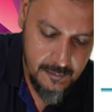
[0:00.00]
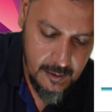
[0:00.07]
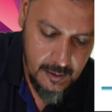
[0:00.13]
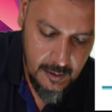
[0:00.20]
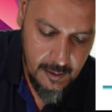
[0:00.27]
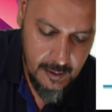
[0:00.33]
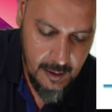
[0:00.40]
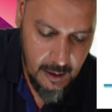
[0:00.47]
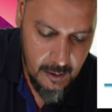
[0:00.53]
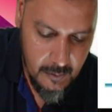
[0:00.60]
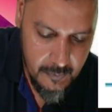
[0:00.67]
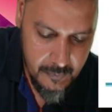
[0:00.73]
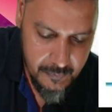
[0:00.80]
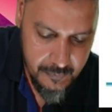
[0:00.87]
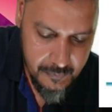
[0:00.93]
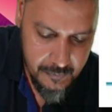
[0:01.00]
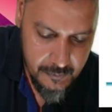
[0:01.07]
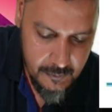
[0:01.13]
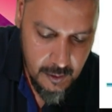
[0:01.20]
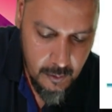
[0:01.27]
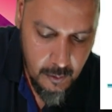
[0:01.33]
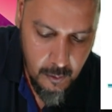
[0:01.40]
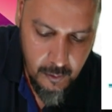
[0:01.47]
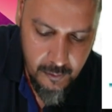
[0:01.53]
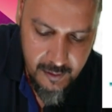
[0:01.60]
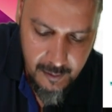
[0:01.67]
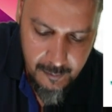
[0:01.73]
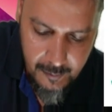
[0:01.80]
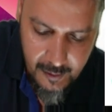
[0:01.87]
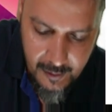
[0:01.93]
Now, who's
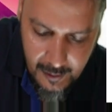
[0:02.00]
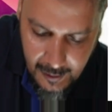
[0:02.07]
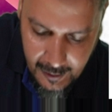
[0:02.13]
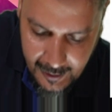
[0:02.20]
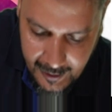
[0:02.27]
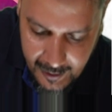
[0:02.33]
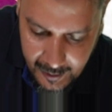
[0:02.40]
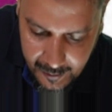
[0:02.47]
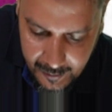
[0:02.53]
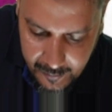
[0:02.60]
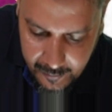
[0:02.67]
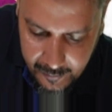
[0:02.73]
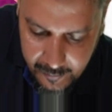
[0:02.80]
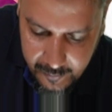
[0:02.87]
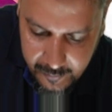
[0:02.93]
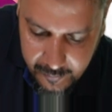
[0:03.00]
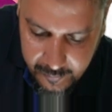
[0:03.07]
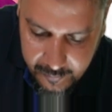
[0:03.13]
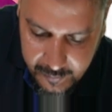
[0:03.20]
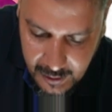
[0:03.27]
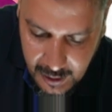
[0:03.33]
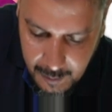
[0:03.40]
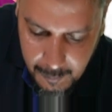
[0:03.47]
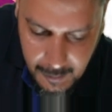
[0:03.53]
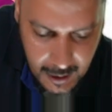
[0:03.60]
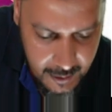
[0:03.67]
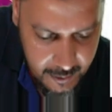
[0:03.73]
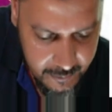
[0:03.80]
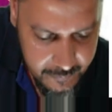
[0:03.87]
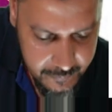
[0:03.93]
the A? CMR,
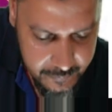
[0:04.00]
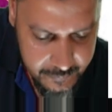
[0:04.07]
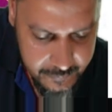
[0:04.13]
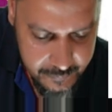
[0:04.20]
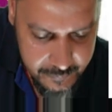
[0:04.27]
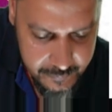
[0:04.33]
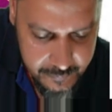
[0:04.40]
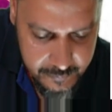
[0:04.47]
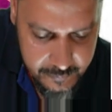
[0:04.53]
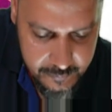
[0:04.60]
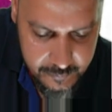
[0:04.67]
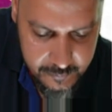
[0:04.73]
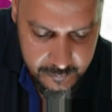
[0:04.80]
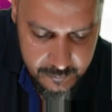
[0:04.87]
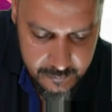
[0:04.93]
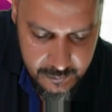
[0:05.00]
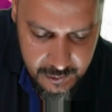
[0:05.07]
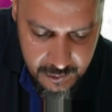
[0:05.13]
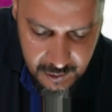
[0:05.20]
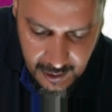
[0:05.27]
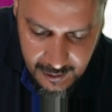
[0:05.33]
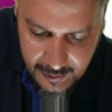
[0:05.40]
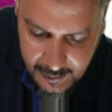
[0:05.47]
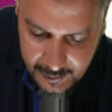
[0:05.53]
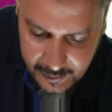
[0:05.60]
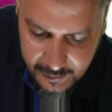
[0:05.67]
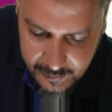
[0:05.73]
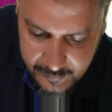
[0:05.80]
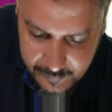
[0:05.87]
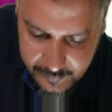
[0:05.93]
Jharkhand.
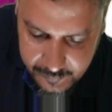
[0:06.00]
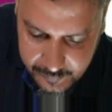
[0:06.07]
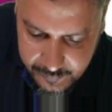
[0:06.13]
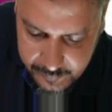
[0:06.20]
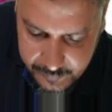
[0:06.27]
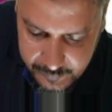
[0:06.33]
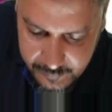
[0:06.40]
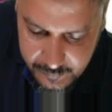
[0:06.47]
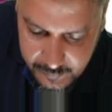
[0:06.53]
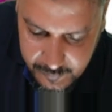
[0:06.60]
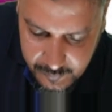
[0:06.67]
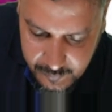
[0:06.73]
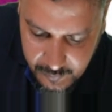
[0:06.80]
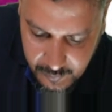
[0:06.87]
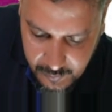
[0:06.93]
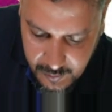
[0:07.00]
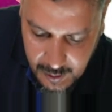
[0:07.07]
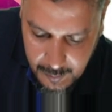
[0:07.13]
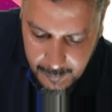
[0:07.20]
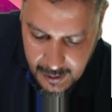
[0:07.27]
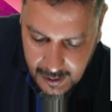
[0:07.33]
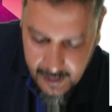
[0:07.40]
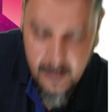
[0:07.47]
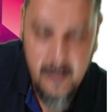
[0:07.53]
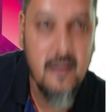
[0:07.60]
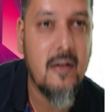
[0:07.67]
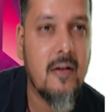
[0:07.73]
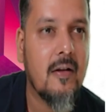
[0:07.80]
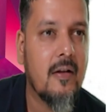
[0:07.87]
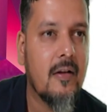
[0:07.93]
CMR,
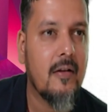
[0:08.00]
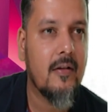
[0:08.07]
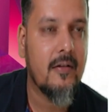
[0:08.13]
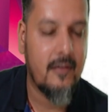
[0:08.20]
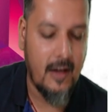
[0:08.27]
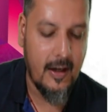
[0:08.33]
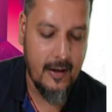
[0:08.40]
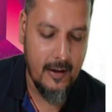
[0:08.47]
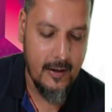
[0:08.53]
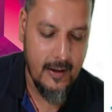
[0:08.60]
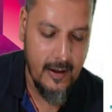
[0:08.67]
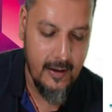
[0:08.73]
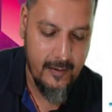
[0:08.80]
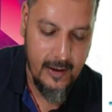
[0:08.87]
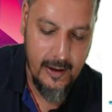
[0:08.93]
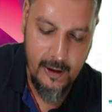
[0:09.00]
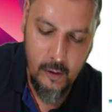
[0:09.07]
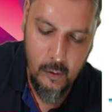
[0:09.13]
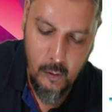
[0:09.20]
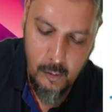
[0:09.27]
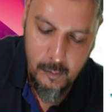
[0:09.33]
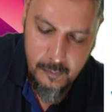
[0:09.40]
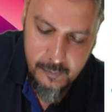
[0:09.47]
Jharkhand. He is selling to whom?